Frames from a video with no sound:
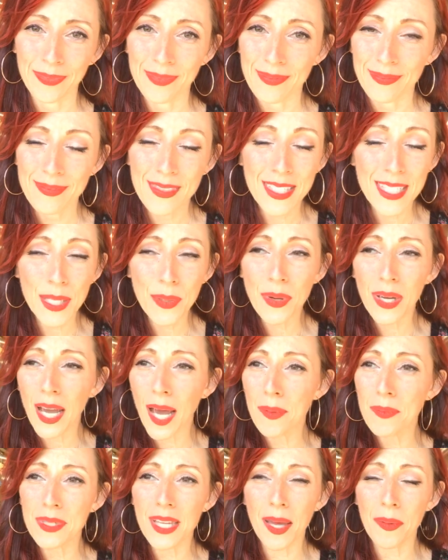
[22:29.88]
See what
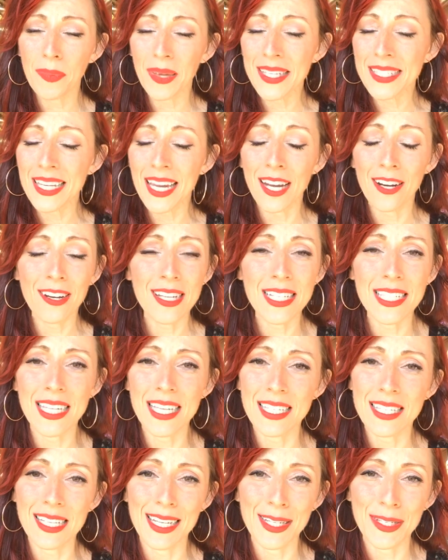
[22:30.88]
comes up. It's Aries
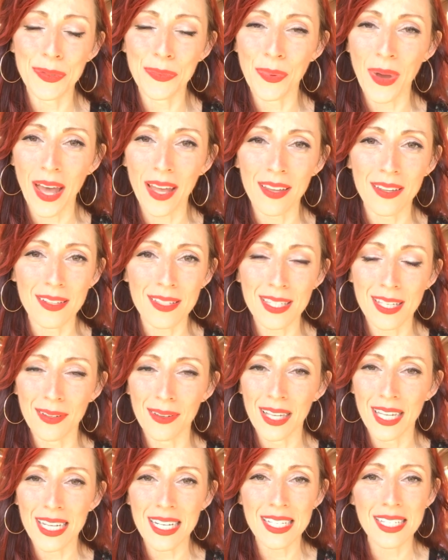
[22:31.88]
season as well, so
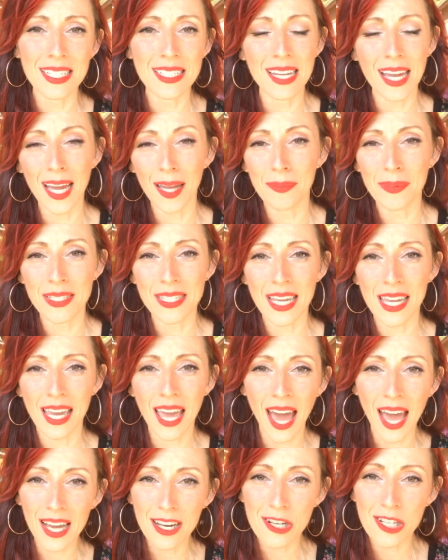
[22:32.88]
it is a time to take
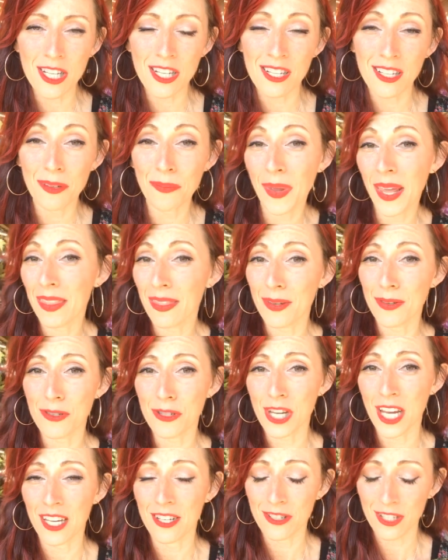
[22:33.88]
action and make those
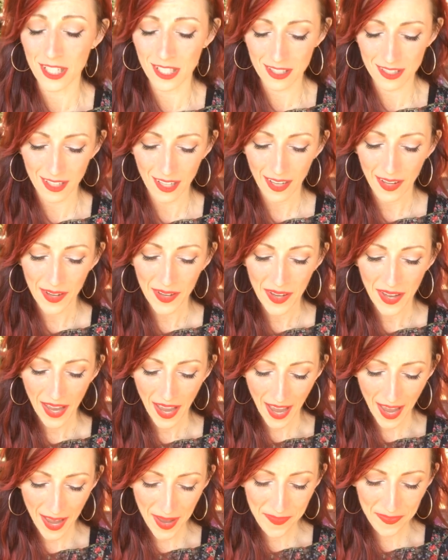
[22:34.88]
changes.
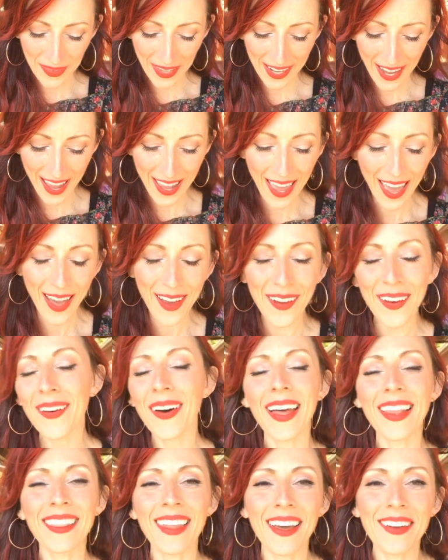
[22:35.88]
And
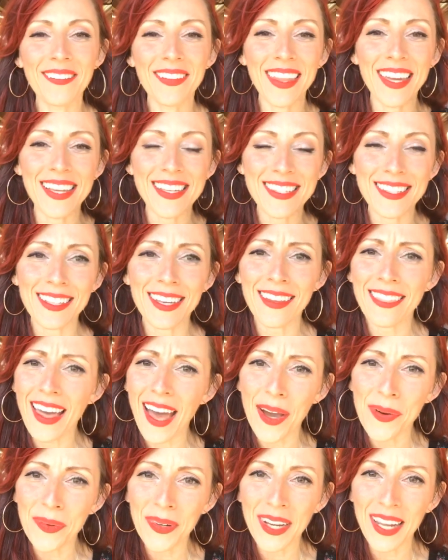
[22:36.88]
I love this. Look at
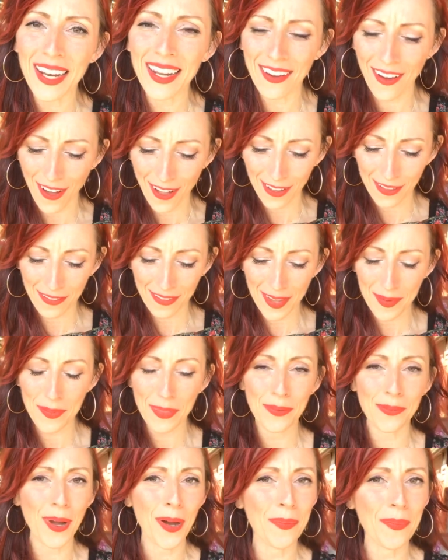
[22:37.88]
that. We're getting all of them in
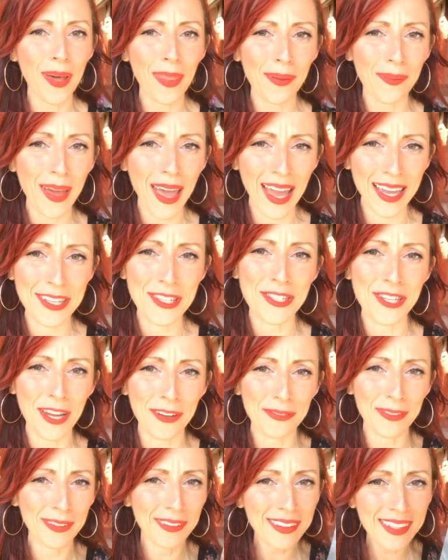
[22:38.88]
the row. By the way, I
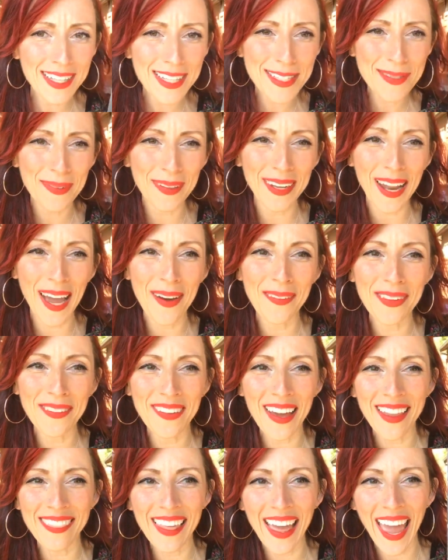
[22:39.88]
shuffled these, but now we've
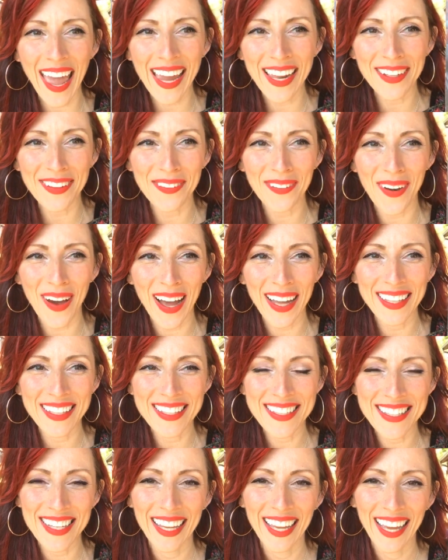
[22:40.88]
got the 8 of
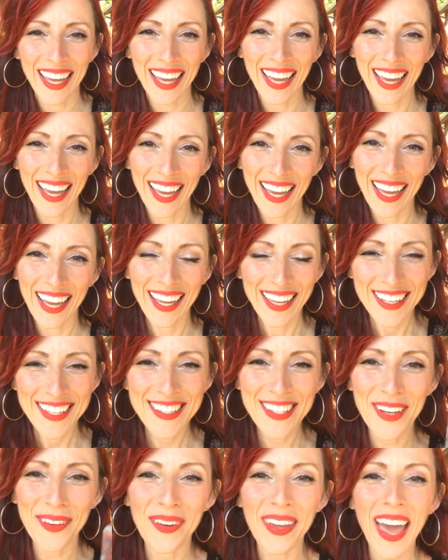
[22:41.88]
Wands.
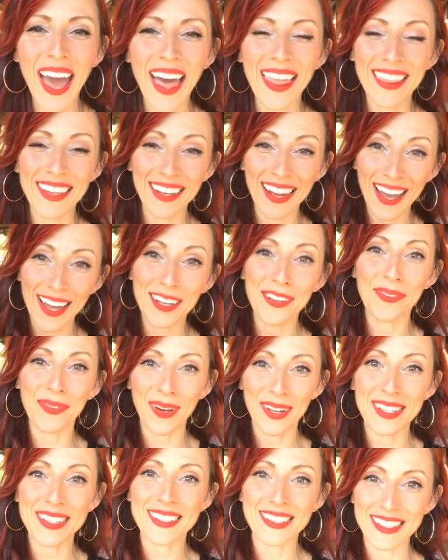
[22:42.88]
So we had the 9 of
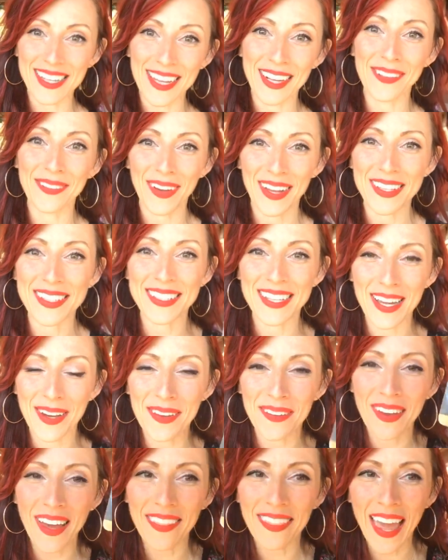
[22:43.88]
Wands, the 10 of Wands, and now
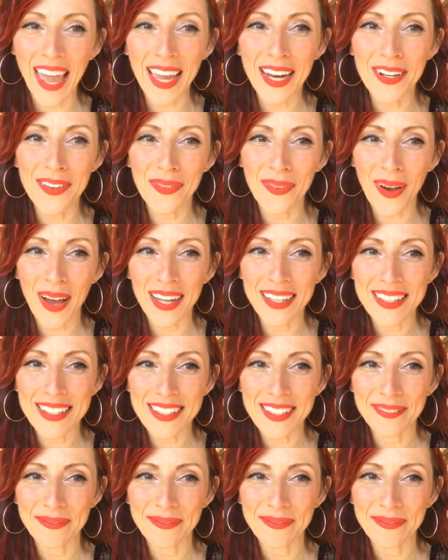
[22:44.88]
we've got the 8 of Wands.